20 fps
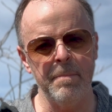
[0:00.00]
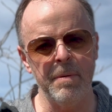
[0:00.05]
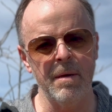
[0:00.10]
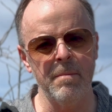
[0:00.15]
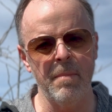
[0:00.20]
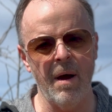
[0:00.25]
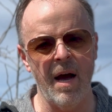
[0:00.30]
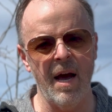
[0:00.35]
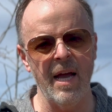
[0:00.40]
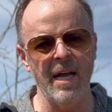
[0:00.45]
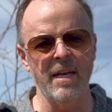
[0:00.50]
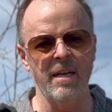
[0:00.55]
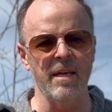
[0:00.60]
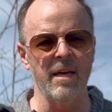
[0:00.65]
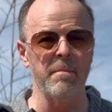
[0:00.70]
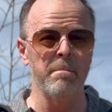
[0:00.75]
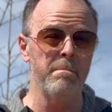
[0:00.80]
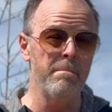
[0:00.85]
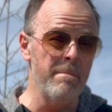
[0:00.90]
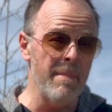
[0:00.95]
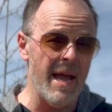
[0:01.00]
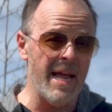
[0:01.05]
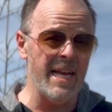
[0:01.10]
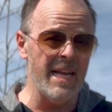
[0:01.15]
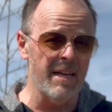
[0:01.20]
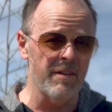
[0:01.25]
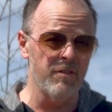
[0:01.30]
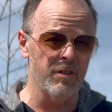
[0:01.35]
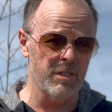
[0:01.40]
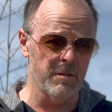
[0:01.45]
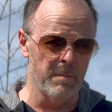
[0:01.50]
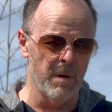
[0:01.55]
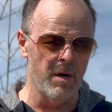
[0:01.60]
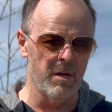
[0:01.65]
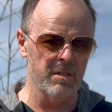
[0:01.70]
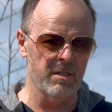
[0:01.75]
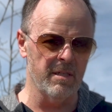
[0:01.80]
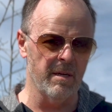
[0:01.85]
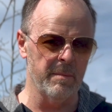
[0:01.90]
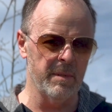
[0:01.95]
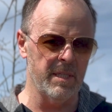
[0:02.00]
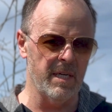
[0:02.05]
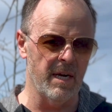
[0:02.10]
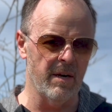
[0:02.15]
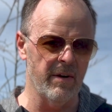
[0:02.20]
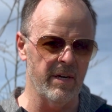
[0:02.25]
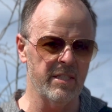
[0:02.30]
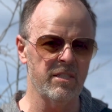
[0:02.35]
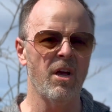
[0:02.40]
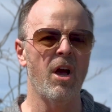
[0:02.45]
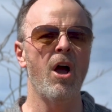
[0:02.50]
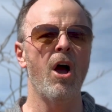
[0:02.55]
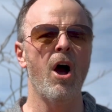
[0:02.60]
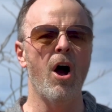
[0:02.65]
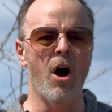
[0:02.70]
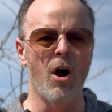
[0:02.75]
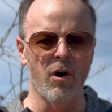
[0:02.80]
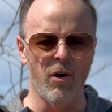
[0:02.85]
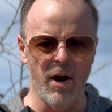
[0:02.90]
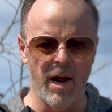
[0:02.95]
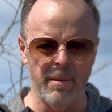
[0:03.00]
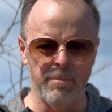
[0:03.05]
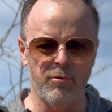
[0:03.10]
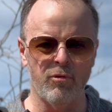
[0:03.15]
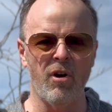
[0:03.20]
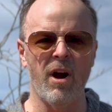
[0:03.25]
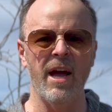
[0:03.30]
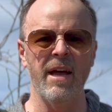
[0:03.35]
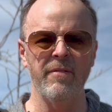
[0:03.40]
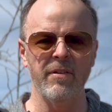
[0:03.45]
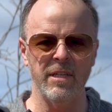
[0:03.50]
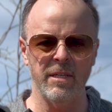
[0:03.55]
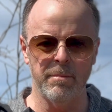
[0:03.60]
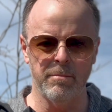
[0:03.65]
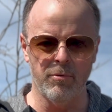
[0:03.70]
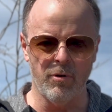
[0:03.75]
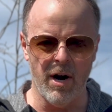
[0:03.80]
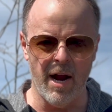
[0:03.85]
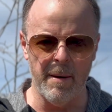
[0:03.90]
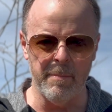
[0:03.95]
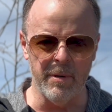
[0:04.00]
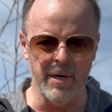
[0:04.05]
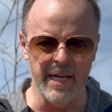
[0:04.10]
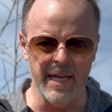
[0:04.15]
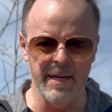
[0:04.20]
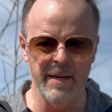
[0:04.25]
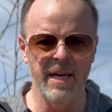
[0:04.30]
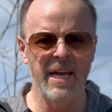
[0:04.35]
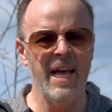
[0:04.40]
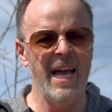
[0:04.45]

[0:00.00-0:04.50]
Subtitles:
in mind that many of the small cemeteries are on private property,